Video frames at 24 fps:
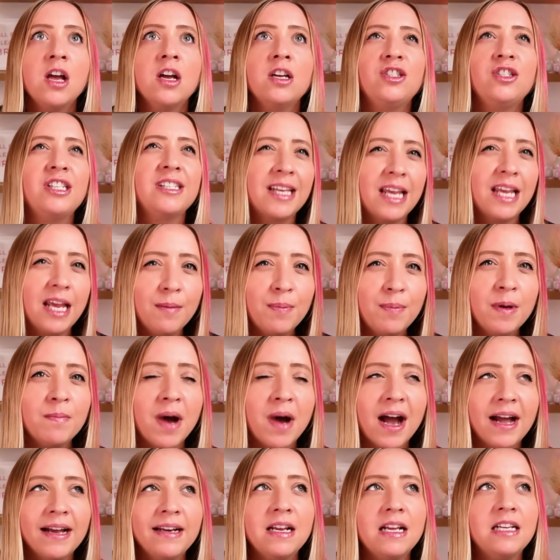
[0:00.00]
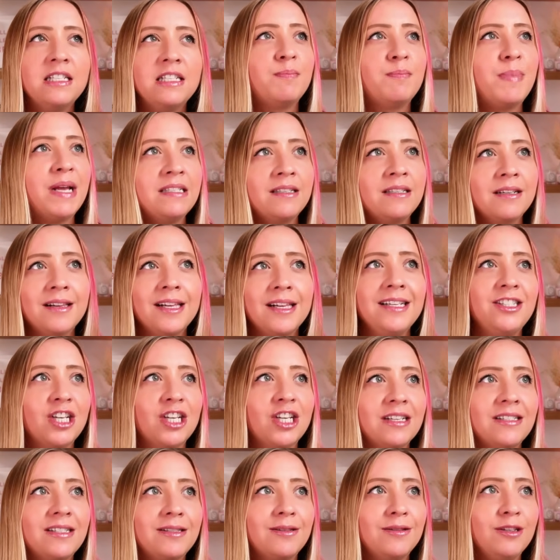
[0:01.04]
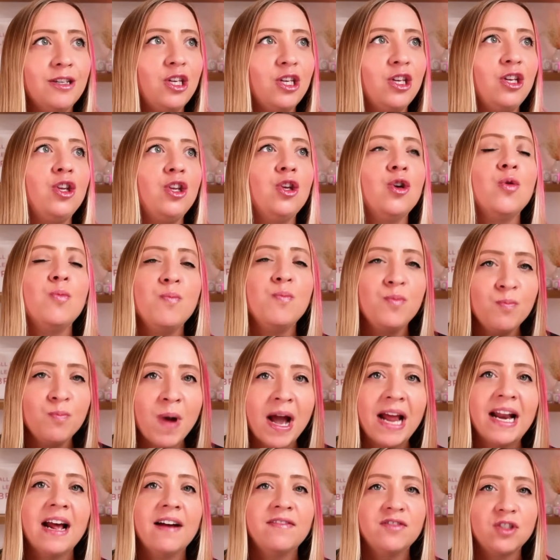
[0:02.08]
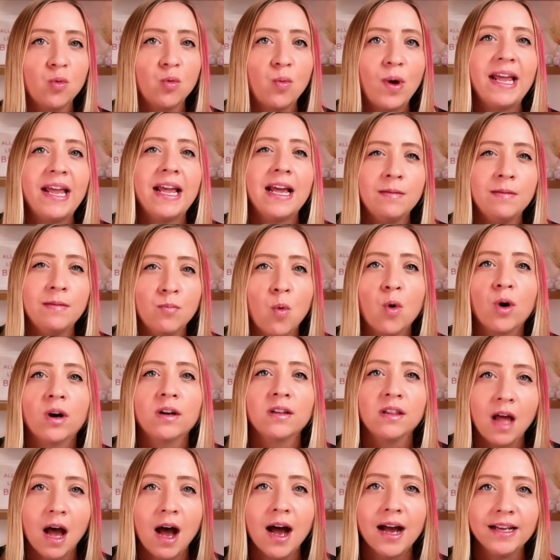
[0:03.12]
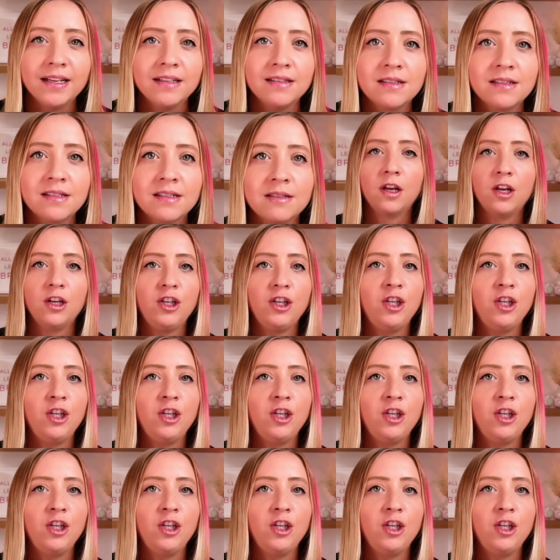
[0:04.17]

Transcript: Just keep in mind, it's basically just you might have to wait in more lines.